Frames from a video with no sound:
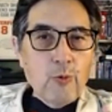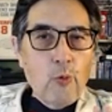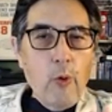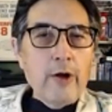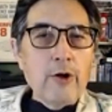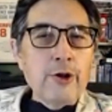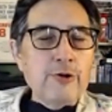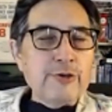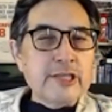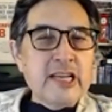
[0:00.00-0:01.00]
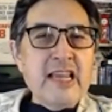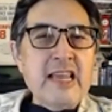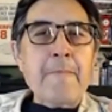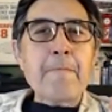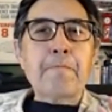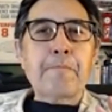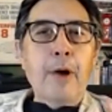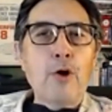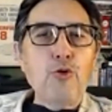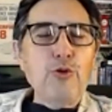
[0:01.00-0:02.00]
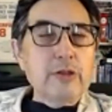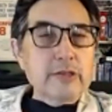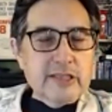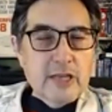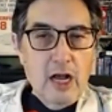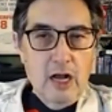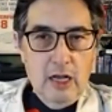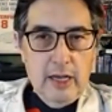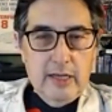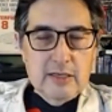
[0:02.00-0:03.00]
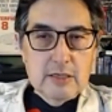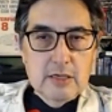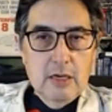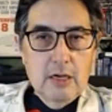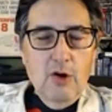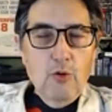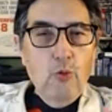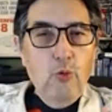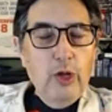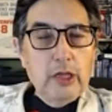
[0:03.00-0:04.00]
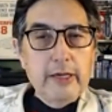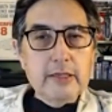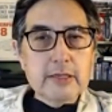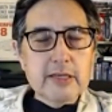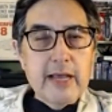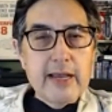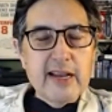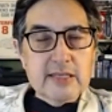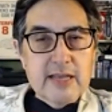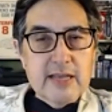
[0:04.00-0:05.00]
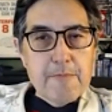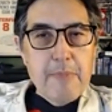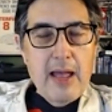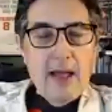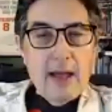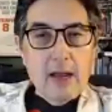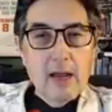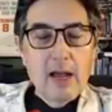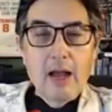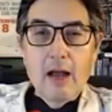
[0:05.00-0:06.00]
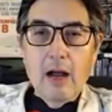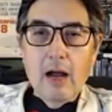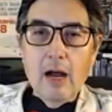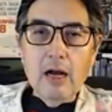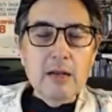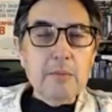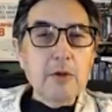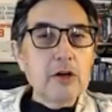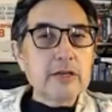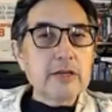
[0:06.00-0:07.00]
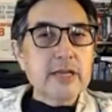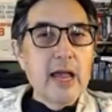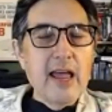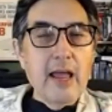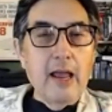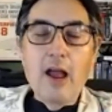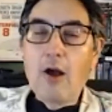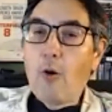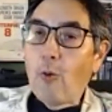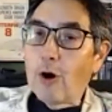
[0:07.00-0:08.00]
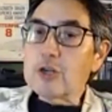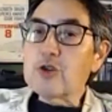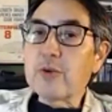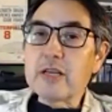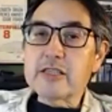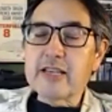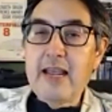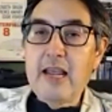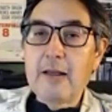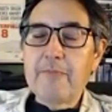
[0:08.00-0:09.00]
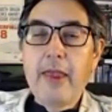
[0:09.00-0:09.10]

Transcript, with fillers: where you see both sides willing to take a step back, I'm going to say works with its key.